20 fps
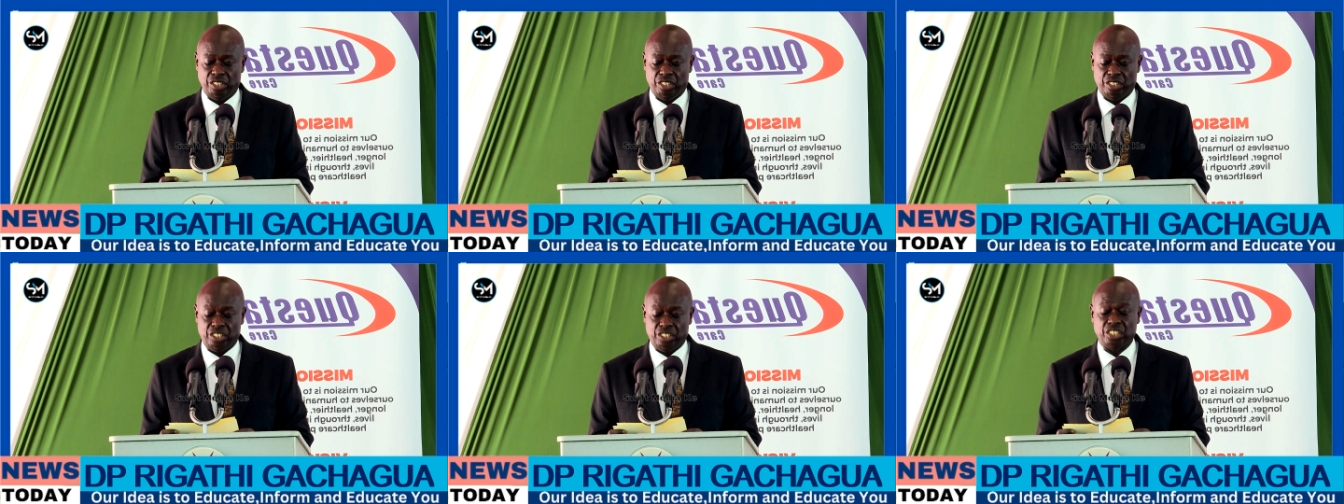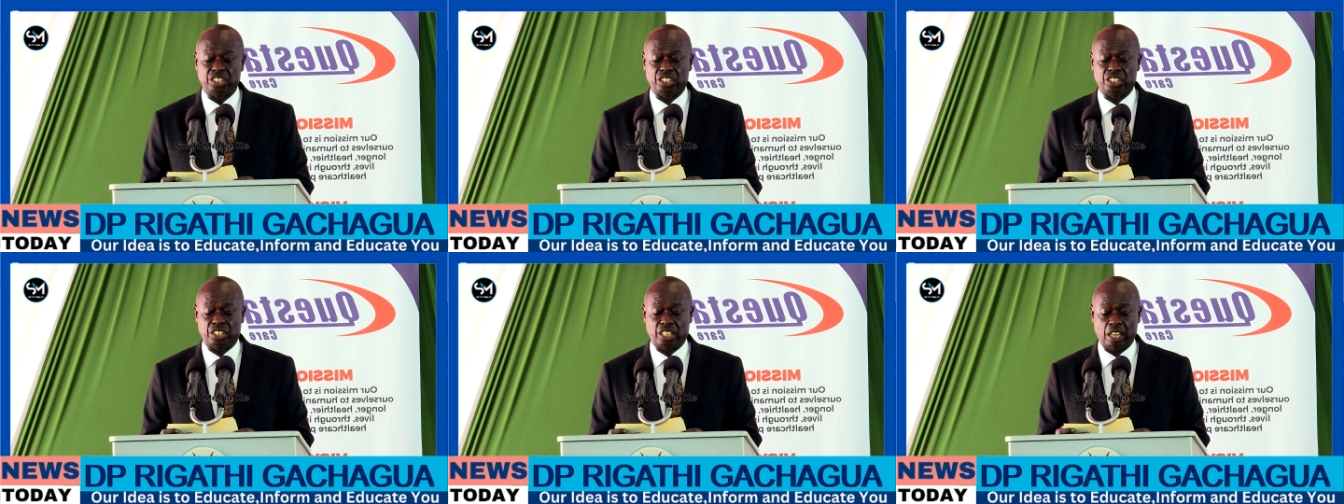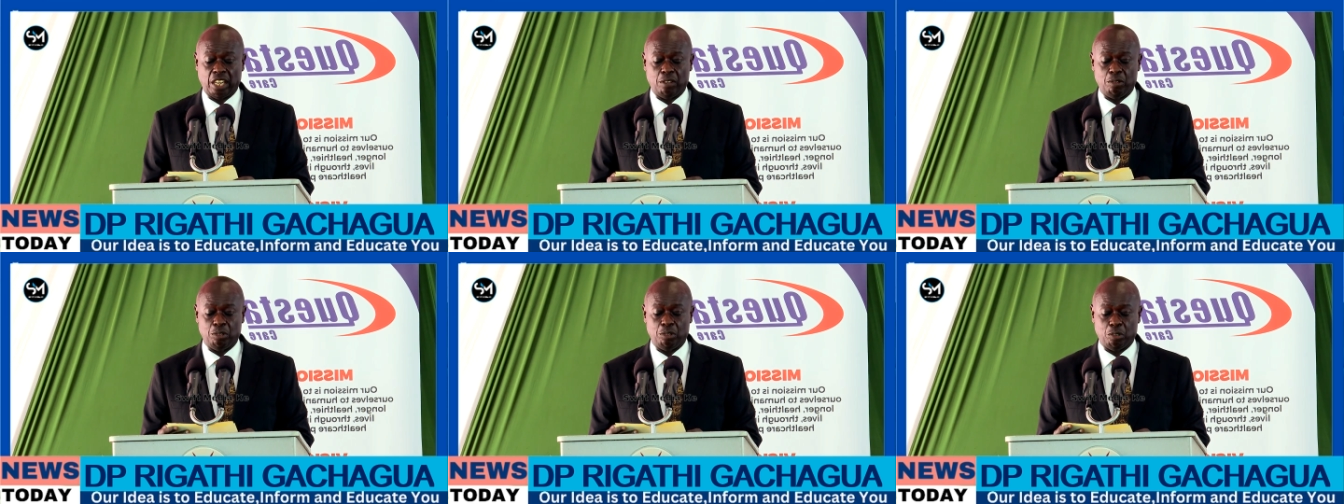This is
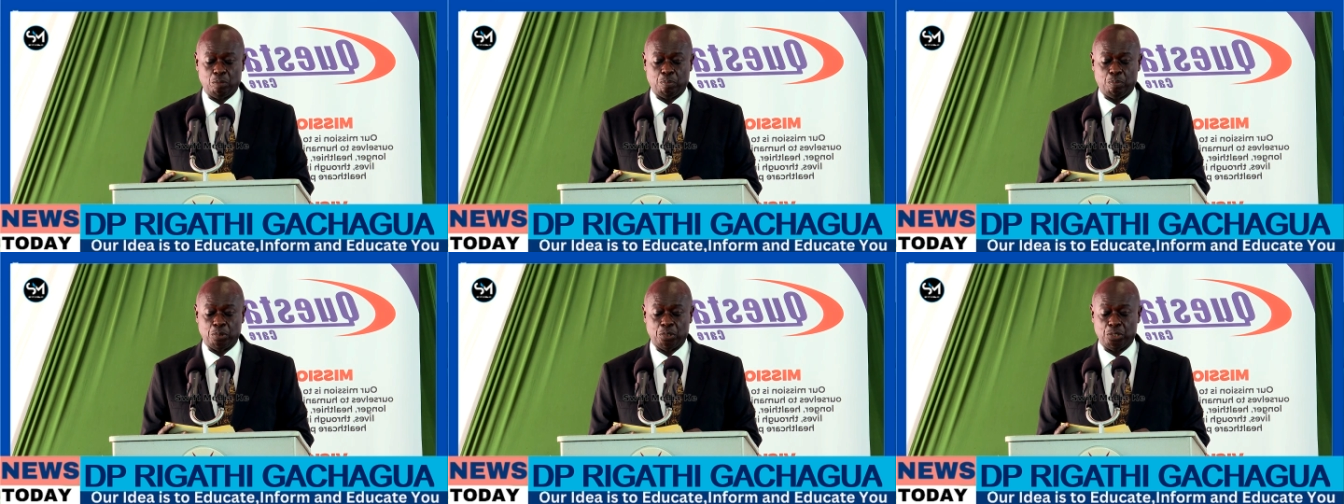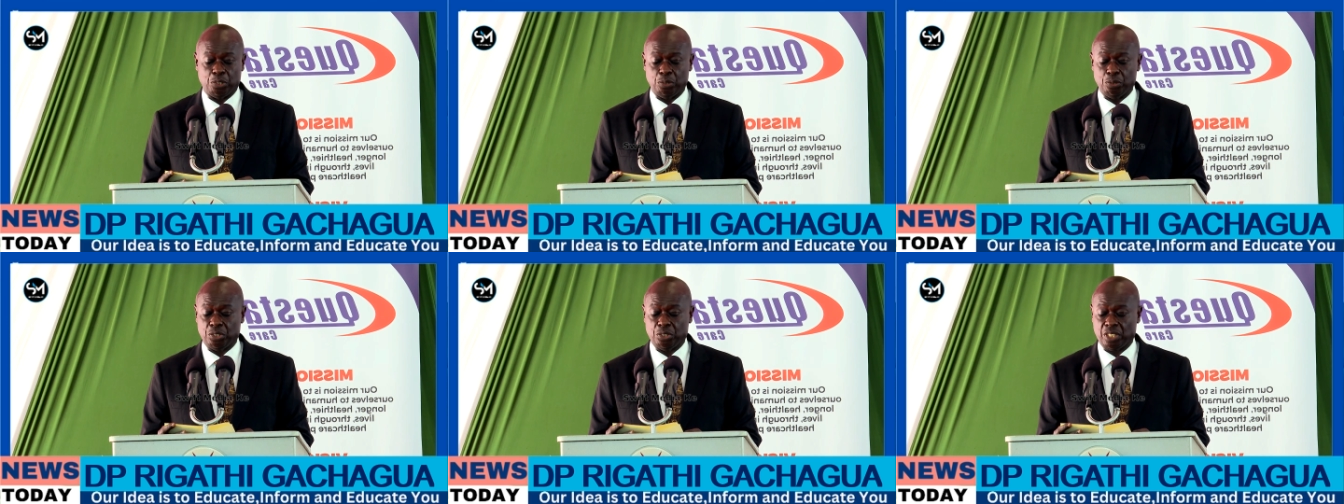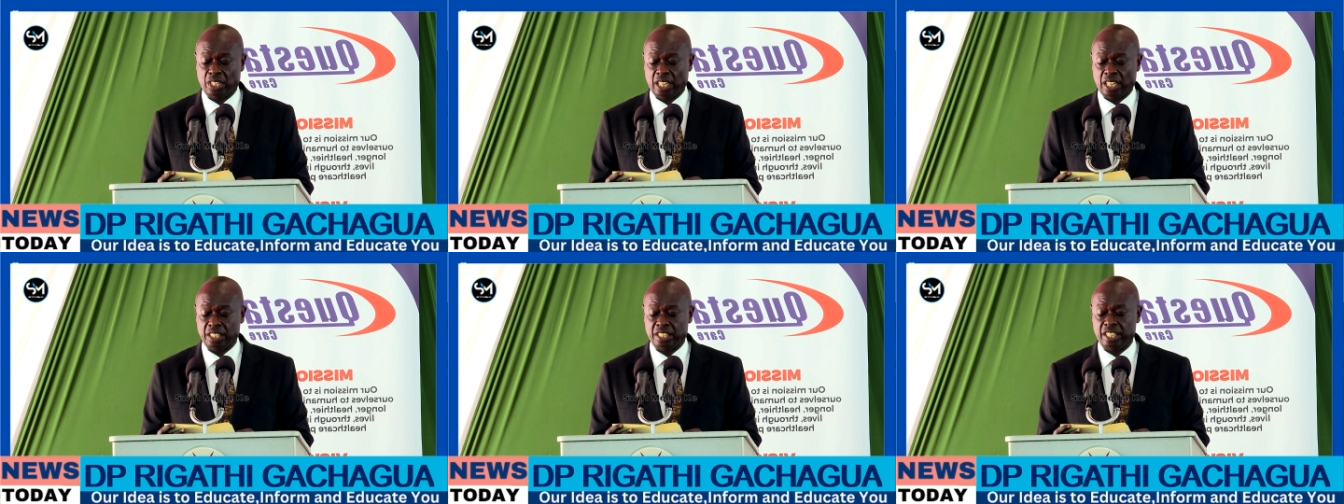how we'll produce
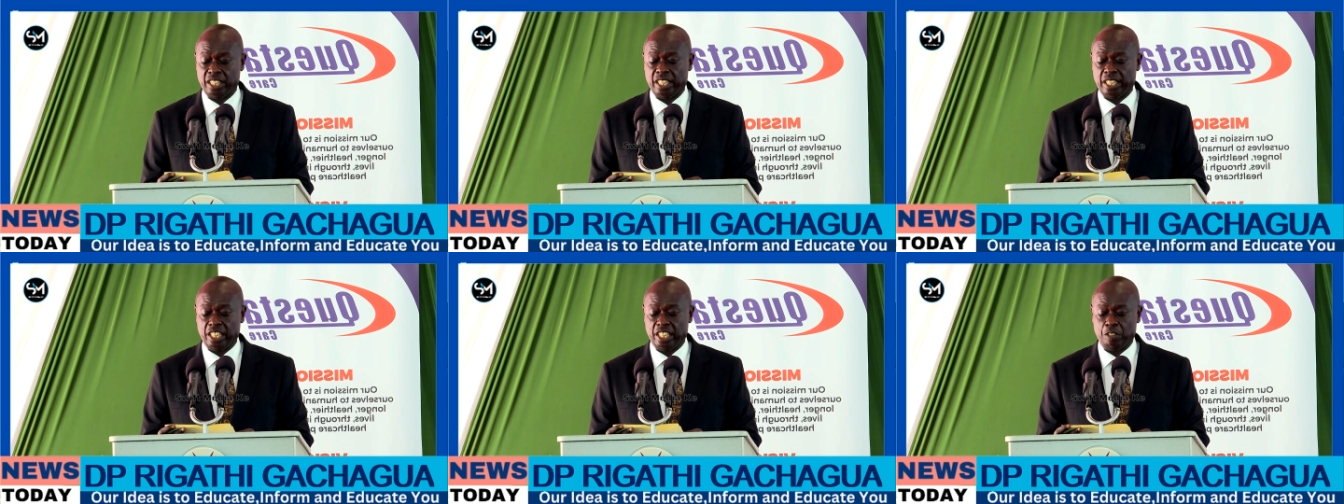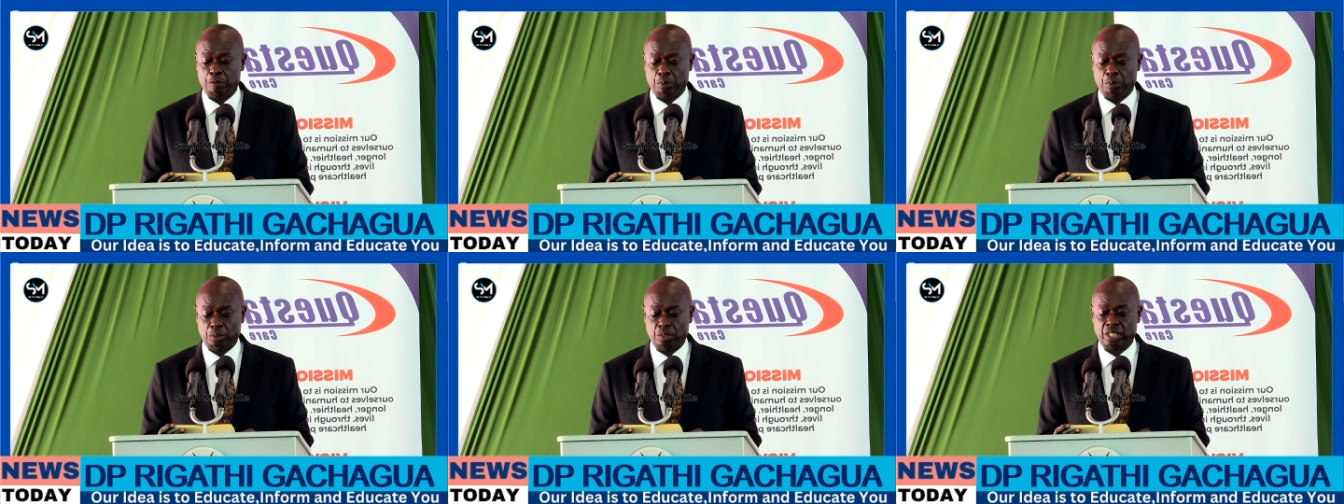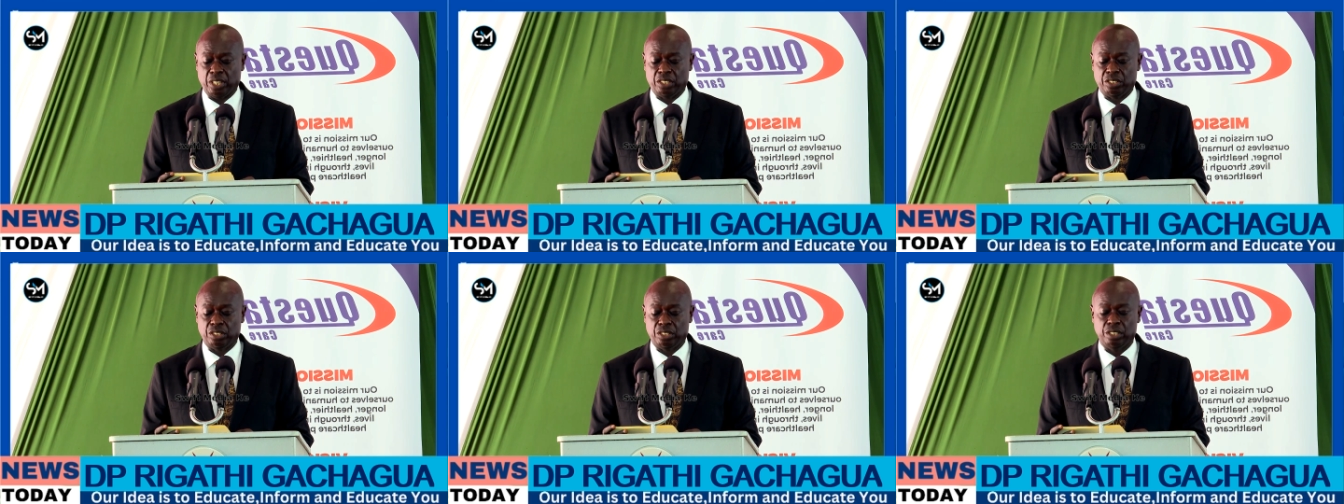cutting-edge
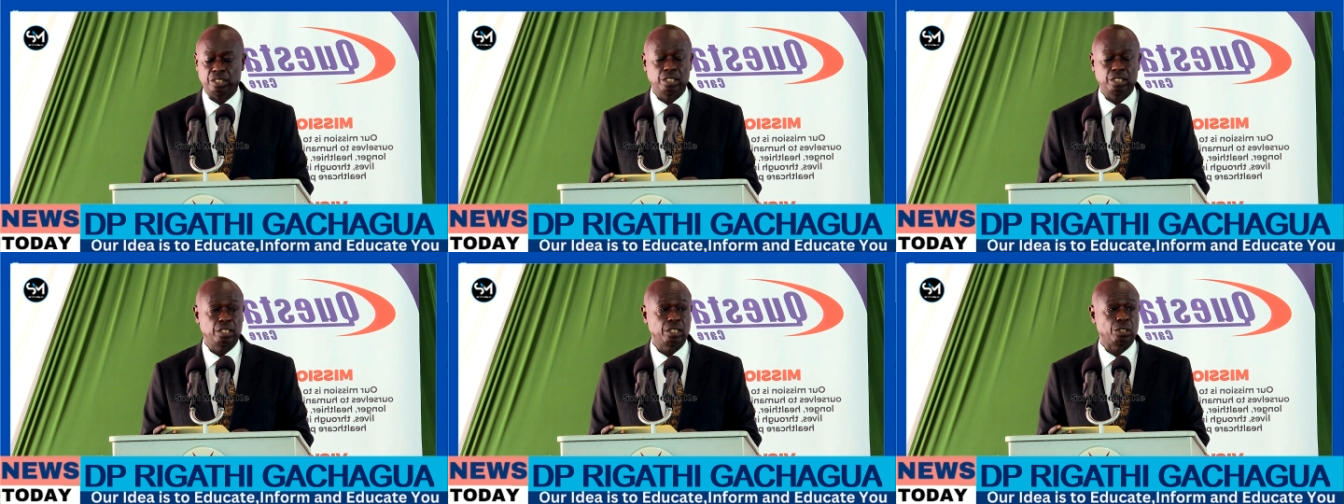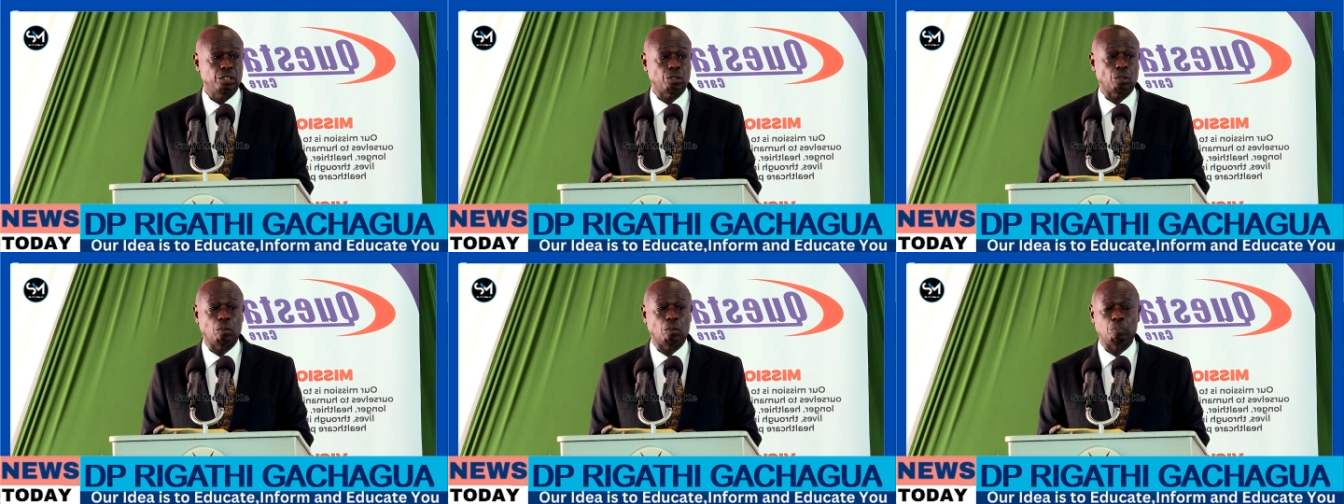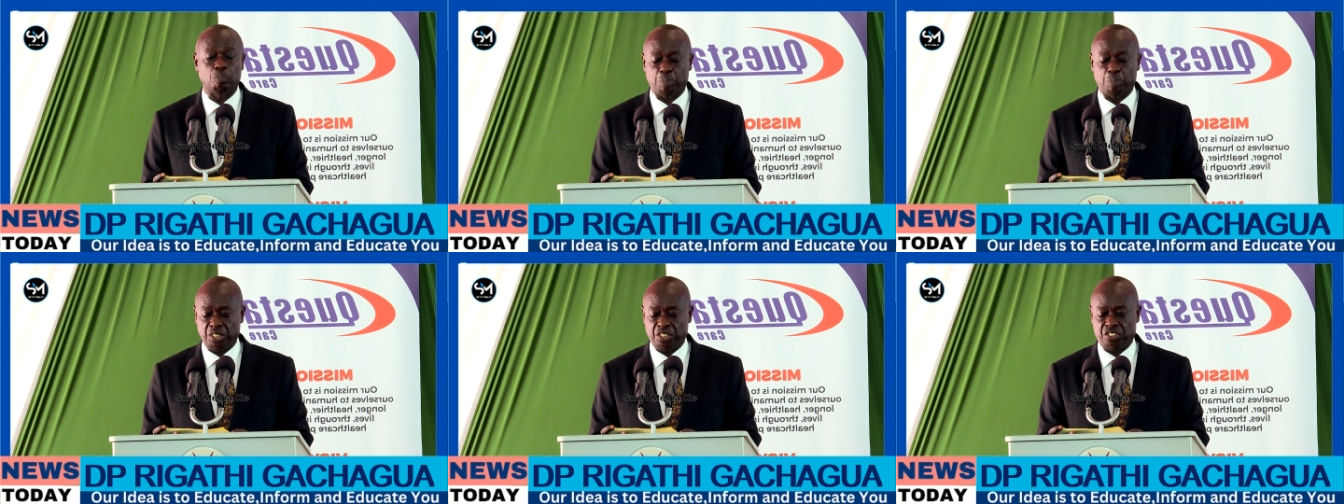products to
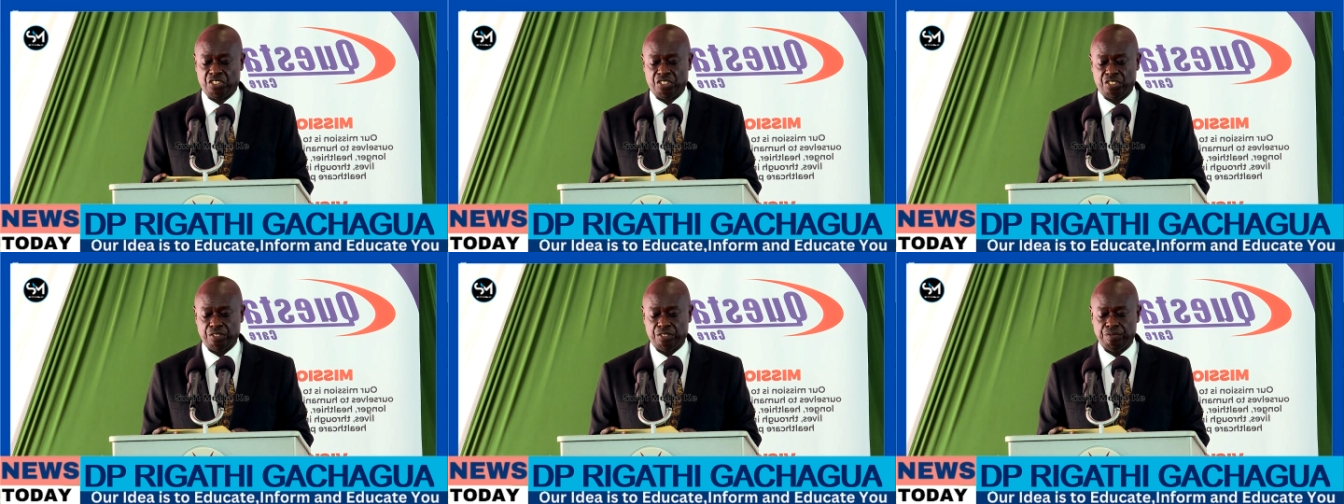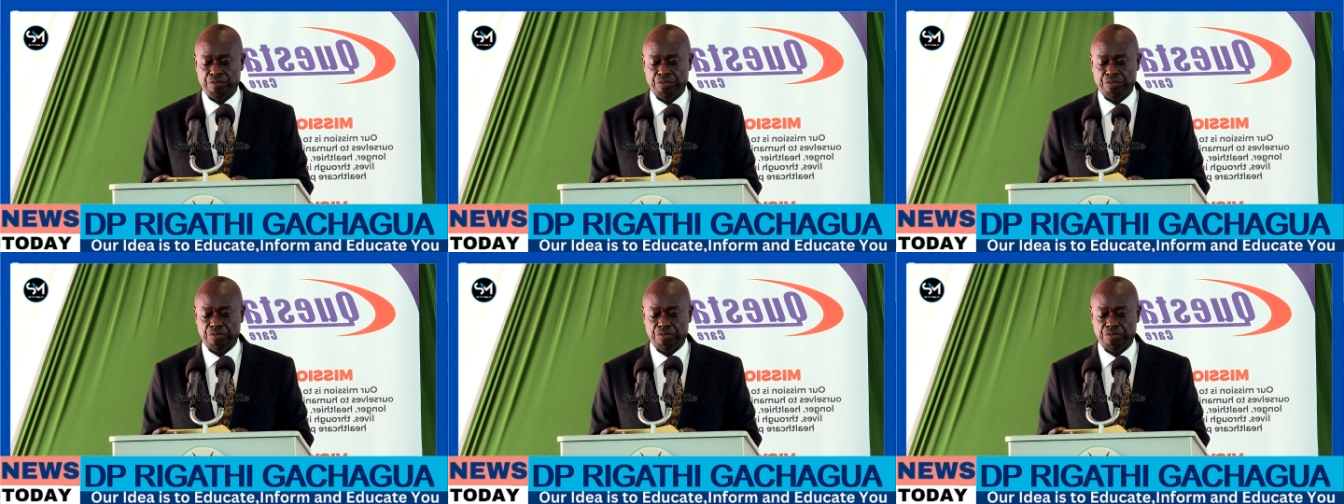compete,